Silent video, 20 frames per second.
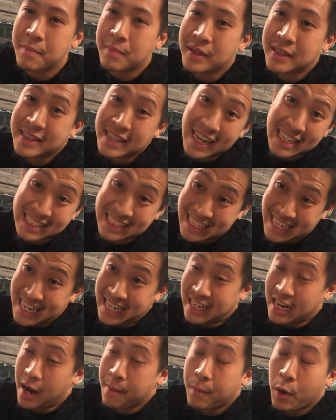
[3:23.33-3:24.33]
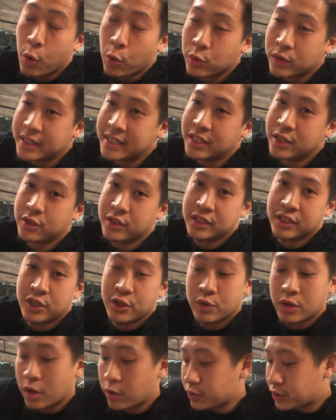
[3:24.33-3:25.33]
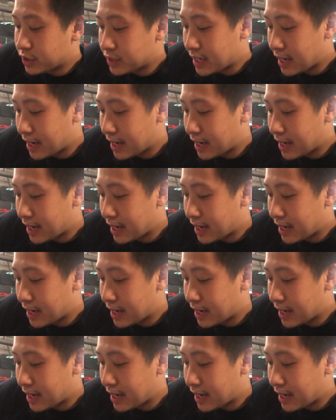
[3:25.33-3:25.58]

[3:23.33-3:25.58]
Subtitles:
But that's it. I'm only using 2 coats, you